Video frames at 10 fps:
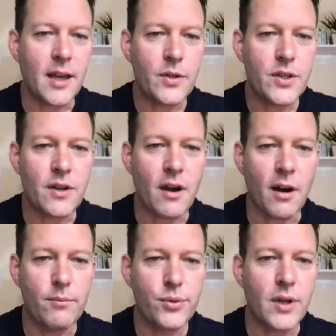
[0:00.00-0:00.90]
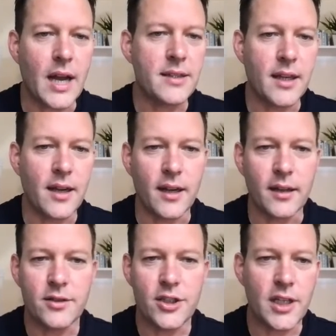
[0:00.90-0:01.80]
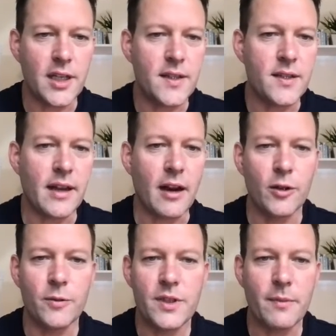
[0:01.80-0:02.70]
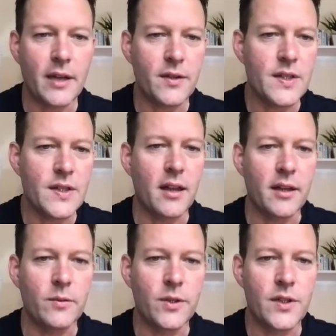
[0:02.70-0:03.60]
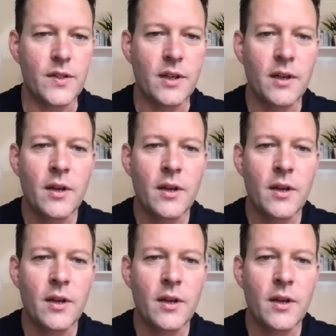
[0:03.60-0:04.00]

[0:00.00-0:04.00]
which is our burrata cheese and heirloom tomato salad, which is